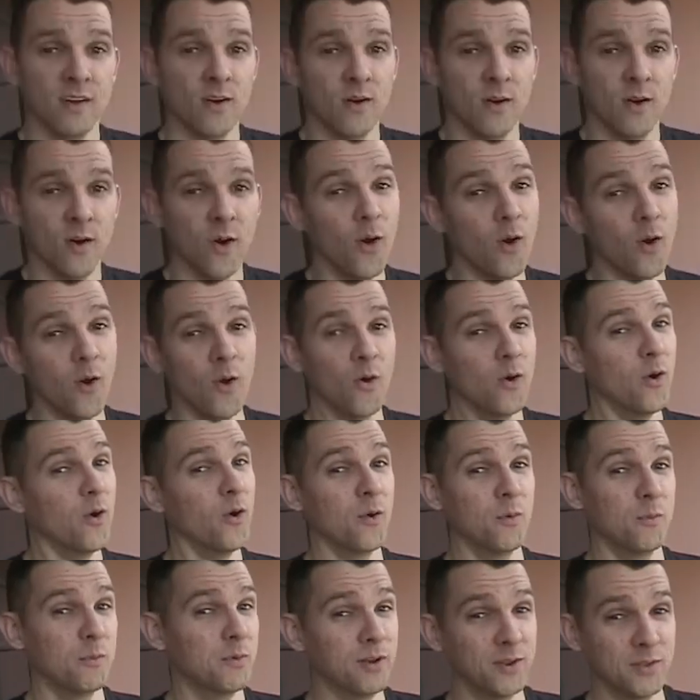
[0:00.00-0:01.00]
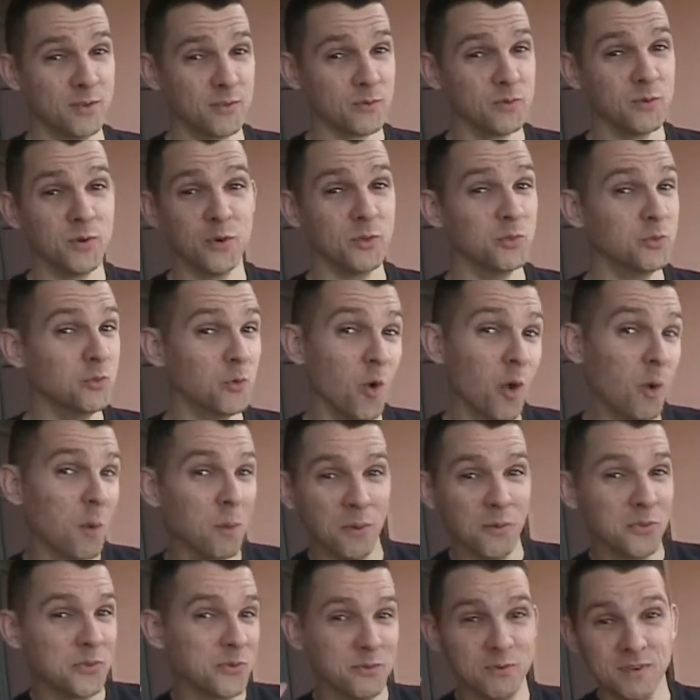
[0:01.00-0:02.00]
Oh, but it's real normal
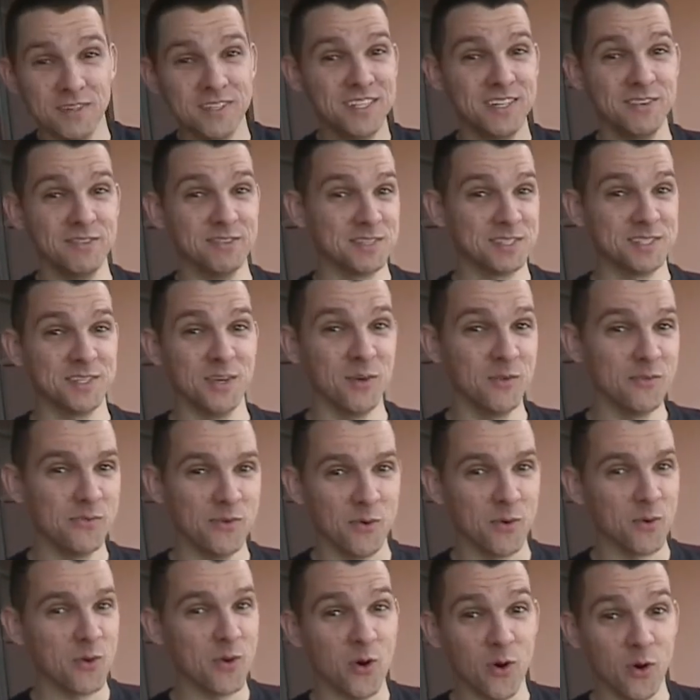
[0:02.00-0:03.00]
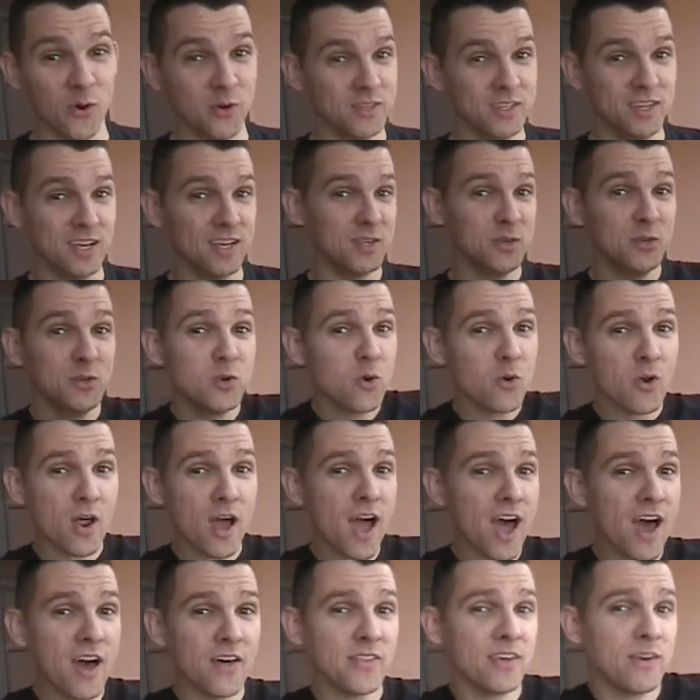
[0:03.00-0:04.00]
to receive a cell phone call, yet you don't know
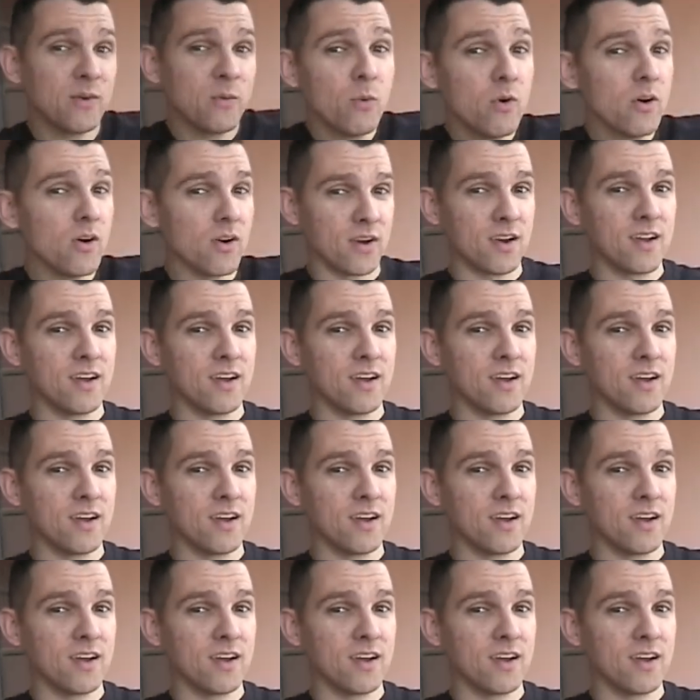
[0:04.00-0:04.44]
how they work.